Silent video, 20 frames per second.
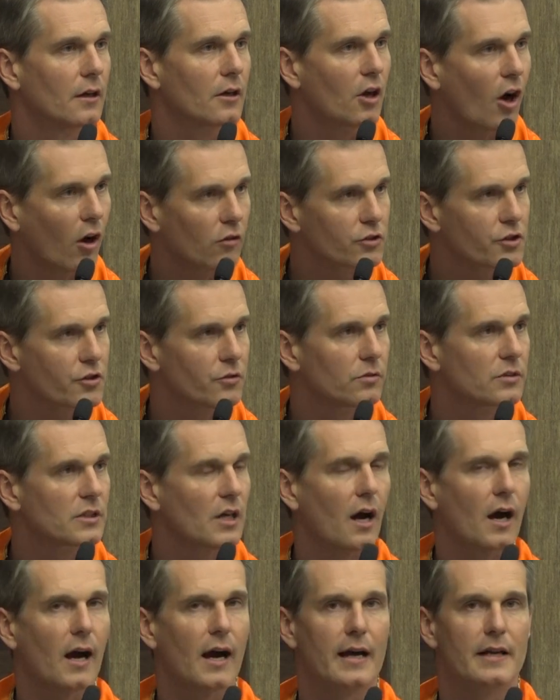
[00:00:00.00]
cultural
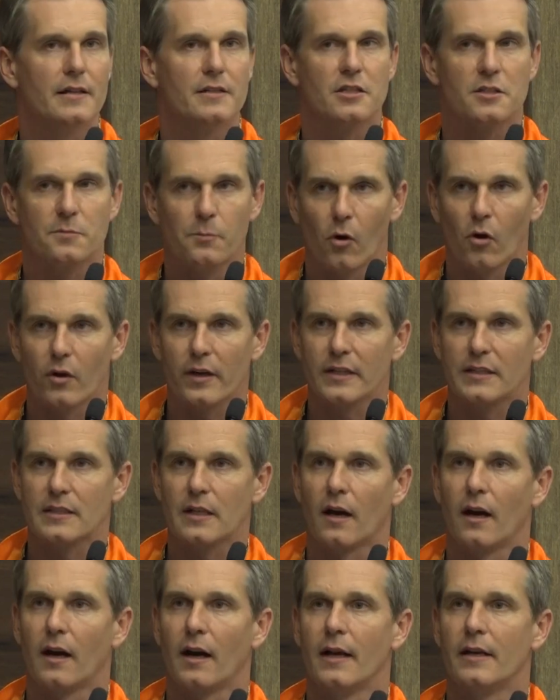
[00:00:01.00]
ties, sporting
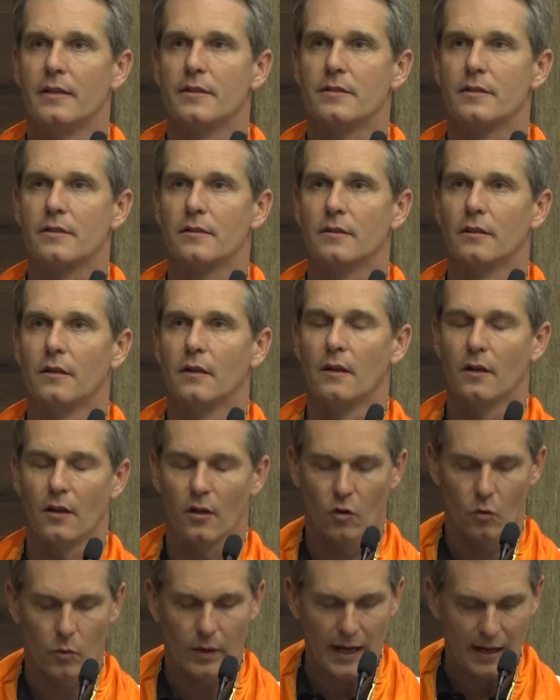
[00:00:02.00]
ties.
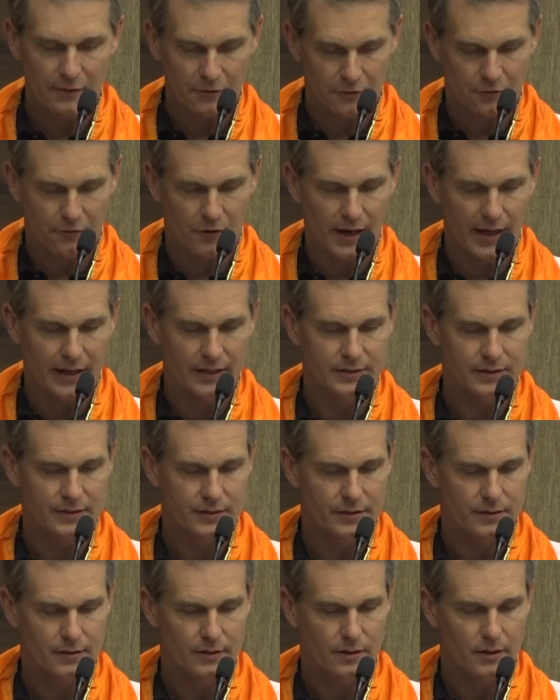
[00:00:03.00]
We have a
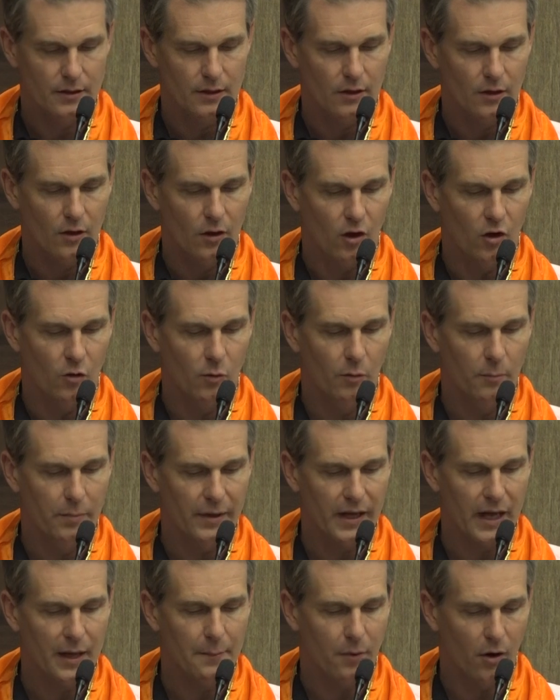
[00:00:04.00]
friend who will
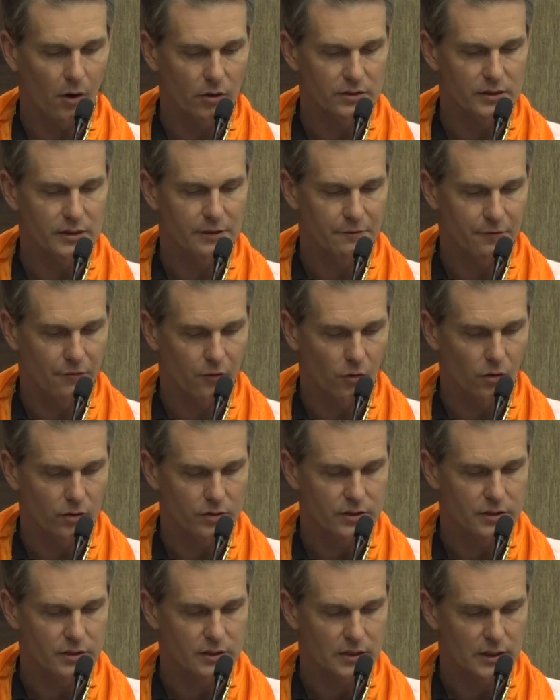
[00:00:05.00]
be a positive
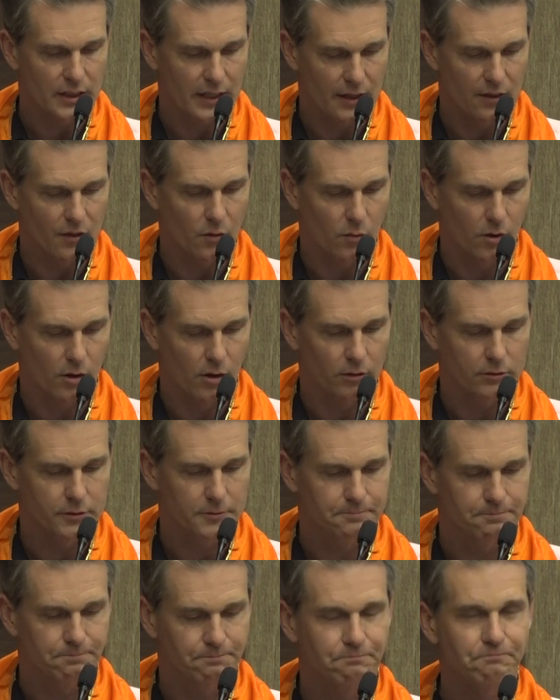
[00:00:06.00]
force in the
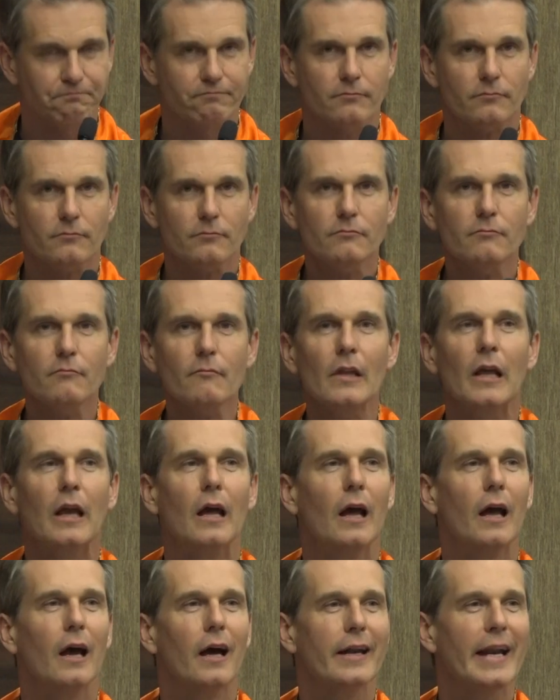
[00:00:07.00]
world.
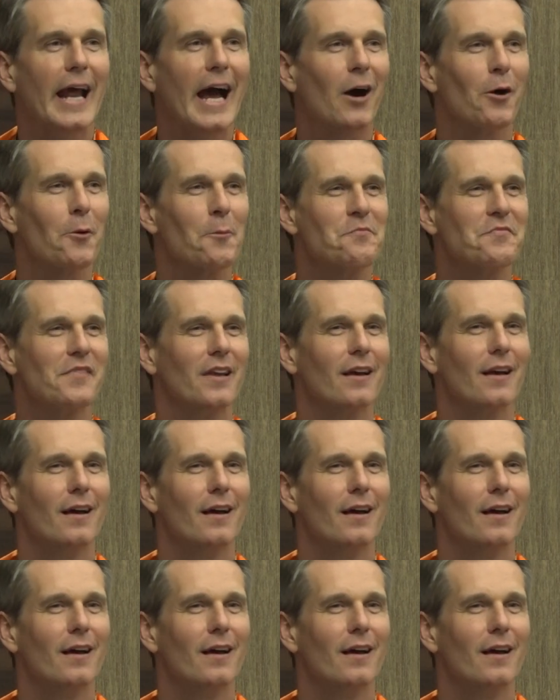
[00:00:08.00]
Now,